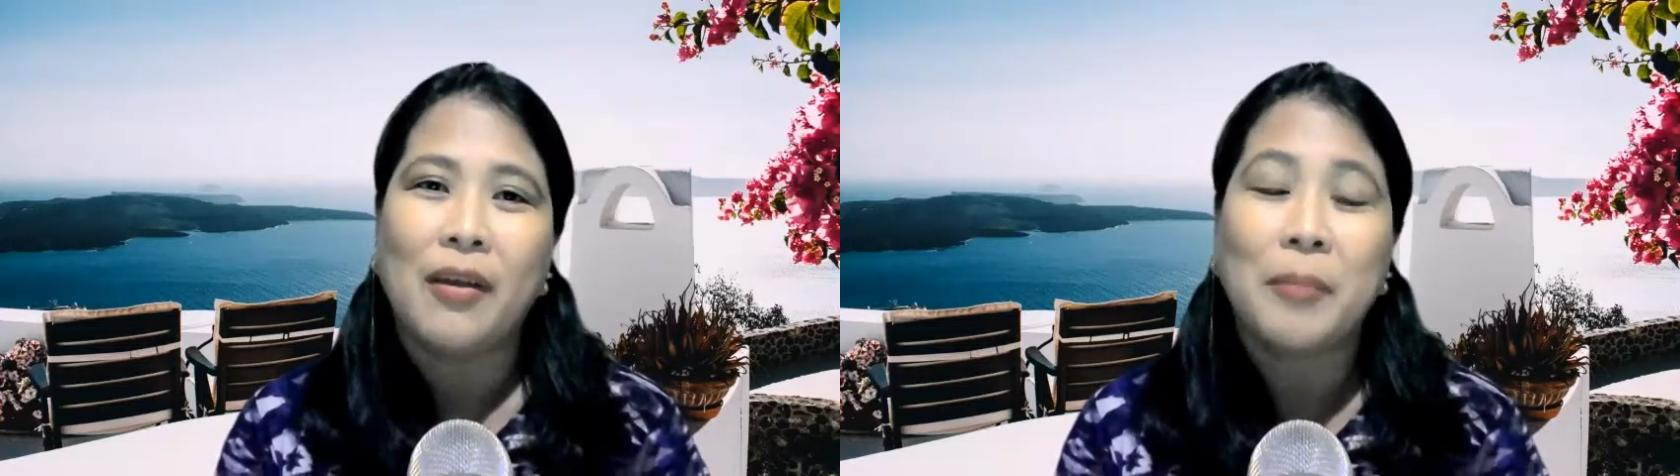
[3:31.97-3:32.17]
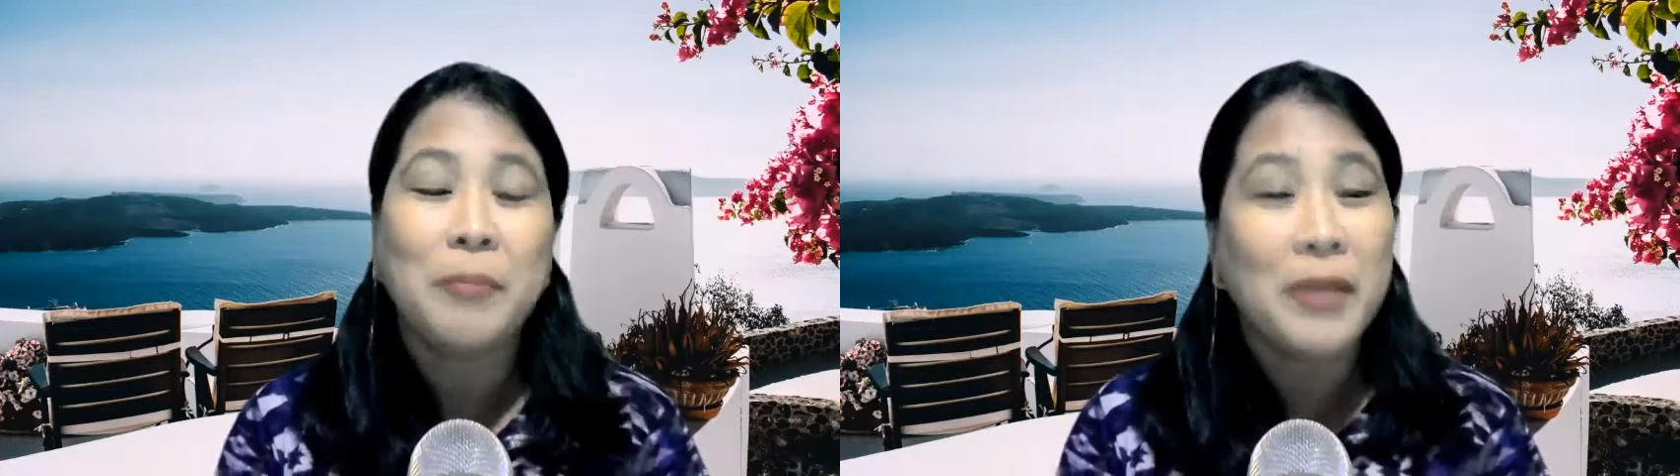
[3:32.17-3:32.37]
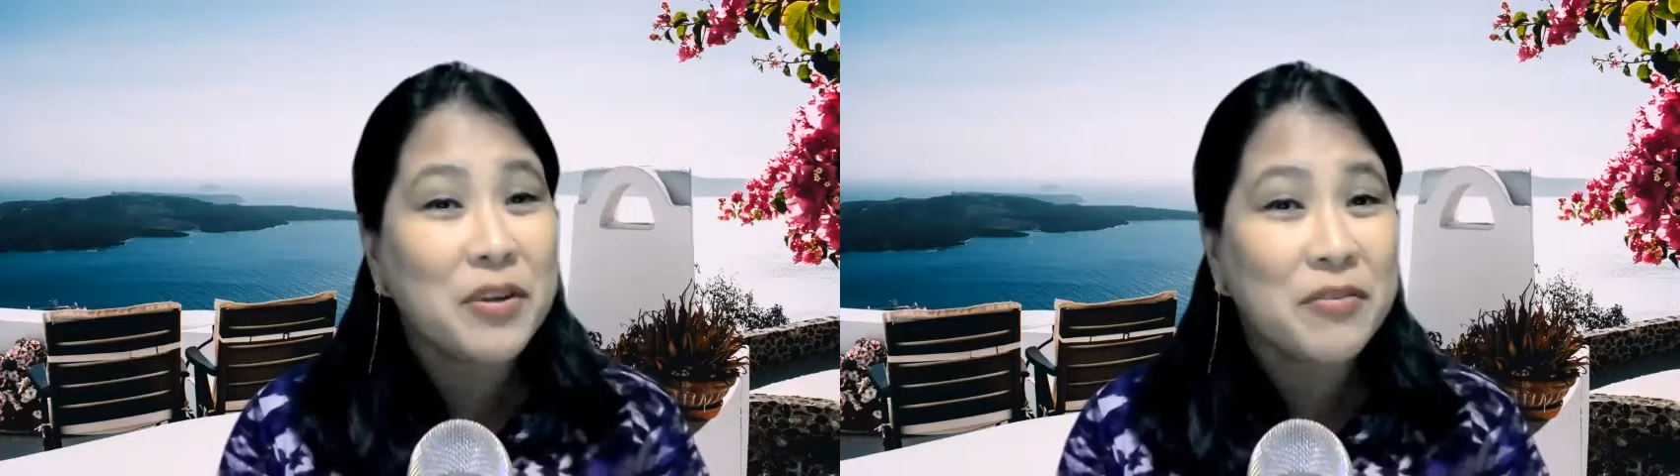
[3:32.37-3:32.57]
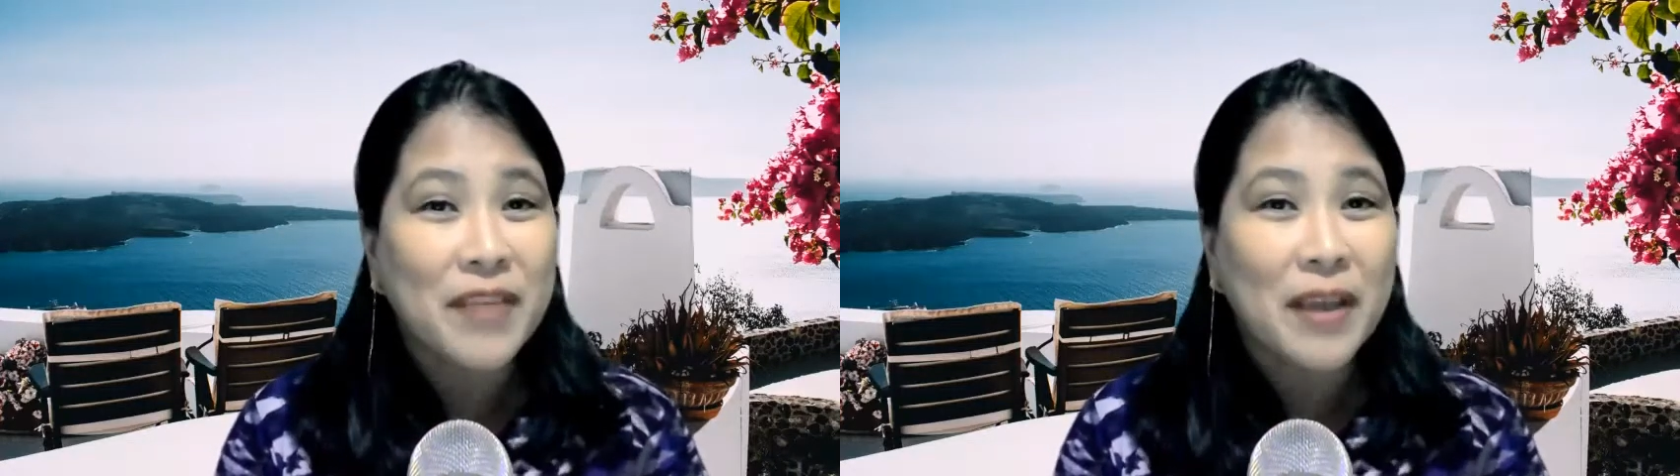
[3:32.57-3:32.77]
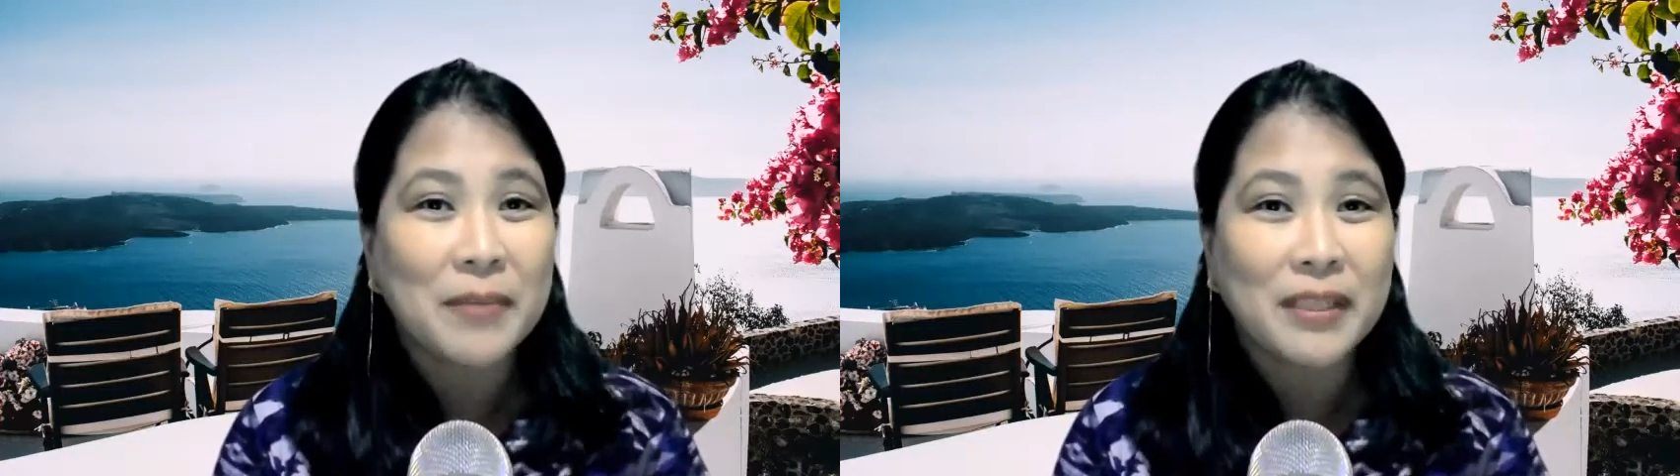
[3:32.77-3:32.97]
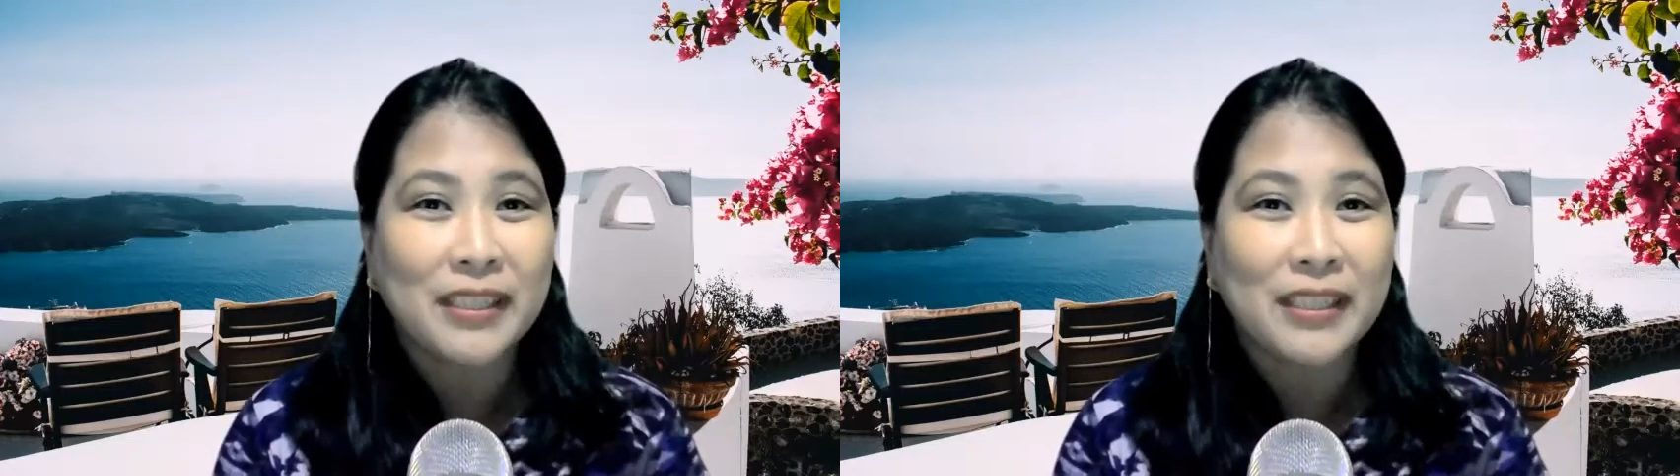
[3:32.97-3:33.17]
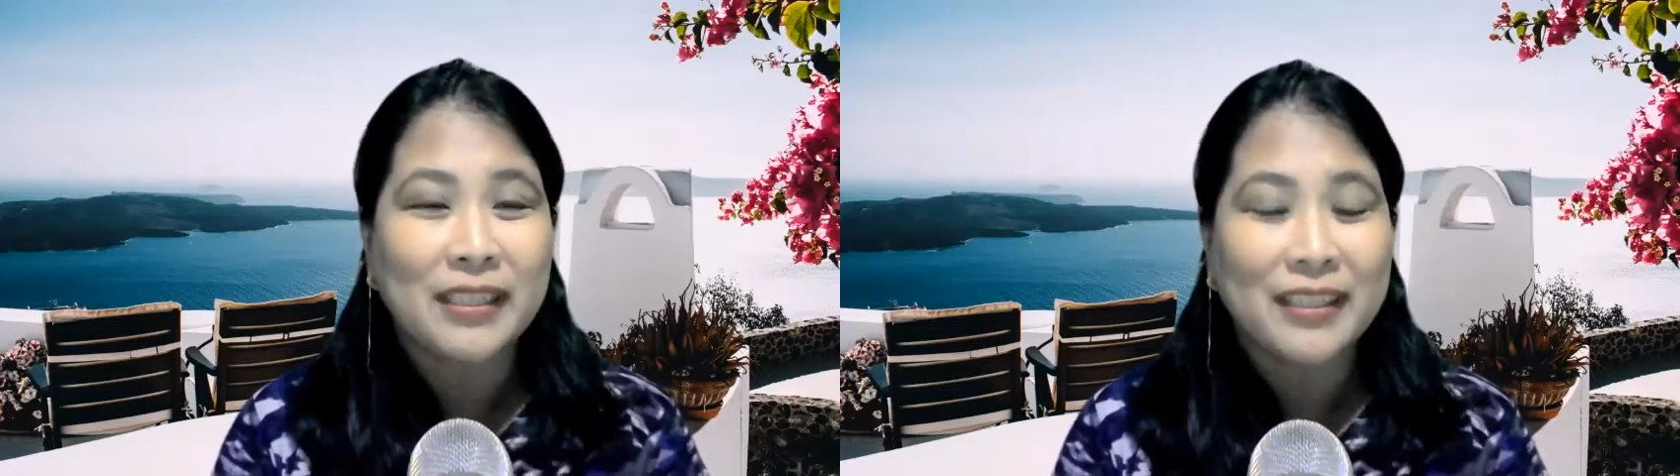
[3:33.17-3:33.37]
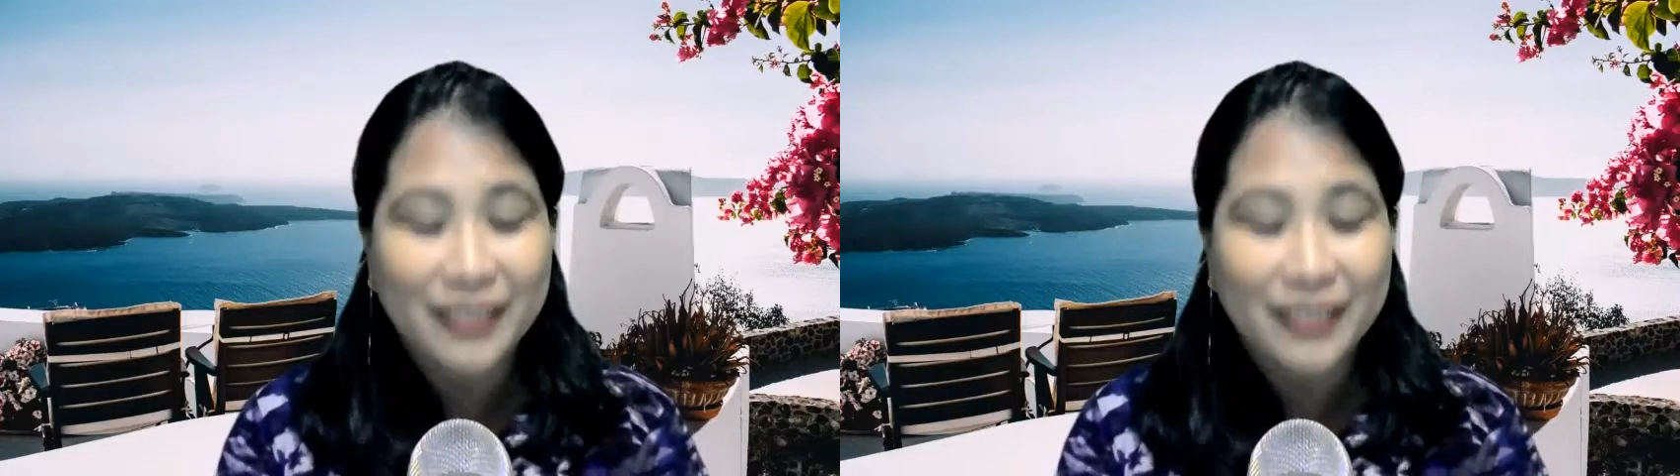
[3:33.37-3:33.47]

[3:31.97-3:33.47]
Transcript: a bigger family,